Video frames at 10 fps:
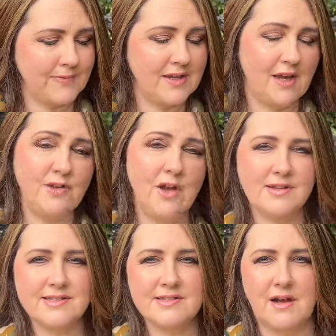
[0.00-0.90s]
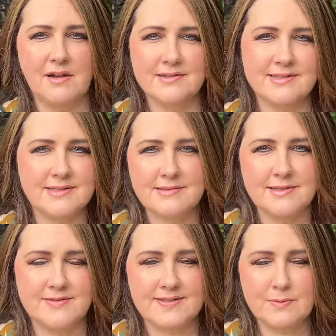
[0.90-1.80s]
yoga style
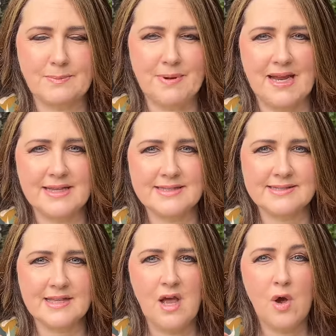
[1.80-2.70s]
sort of sweatpants,